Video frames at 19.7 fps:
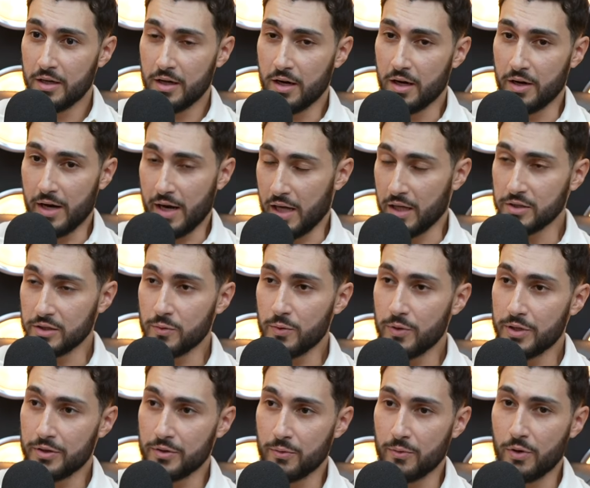are elsewhere
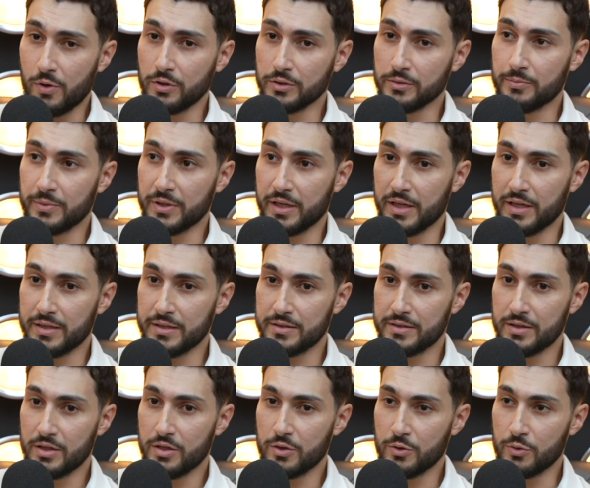in the world because